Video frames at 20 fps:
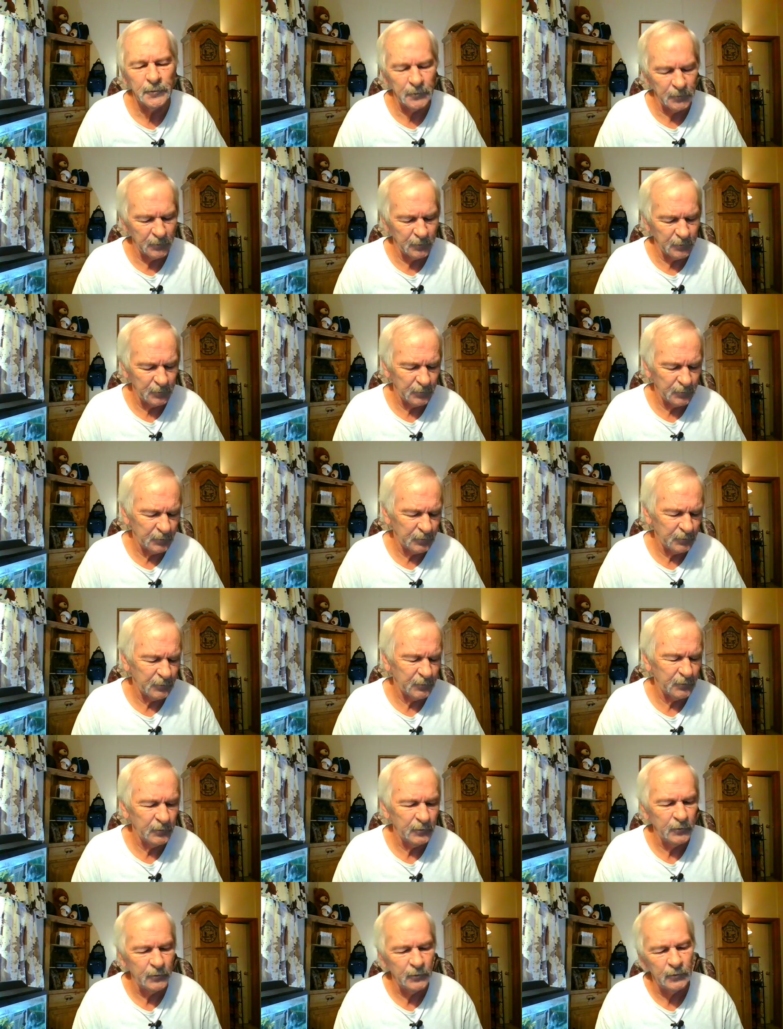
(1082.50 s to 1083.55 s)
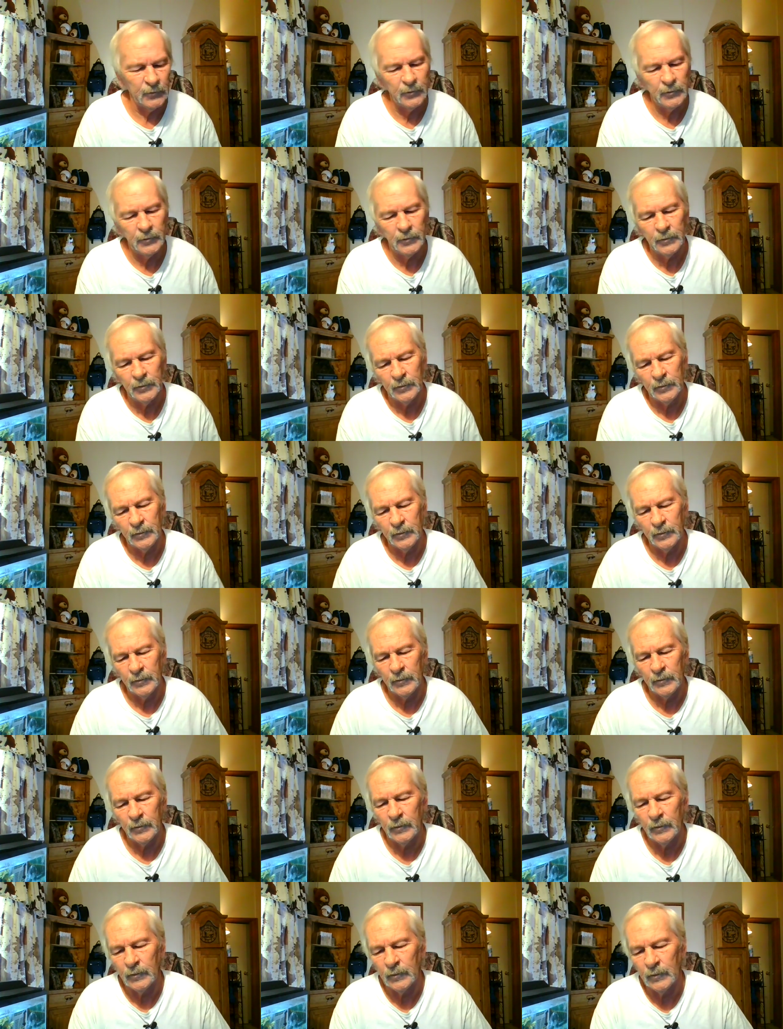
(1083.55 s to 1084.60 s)

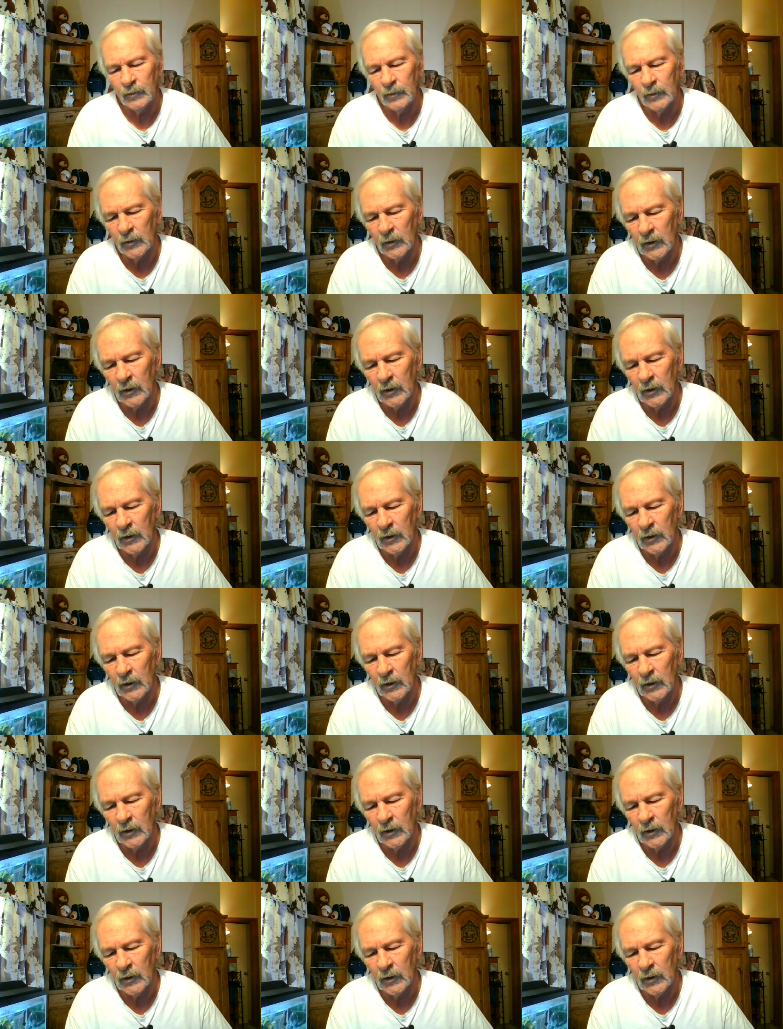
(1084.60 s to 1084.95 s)
(silence)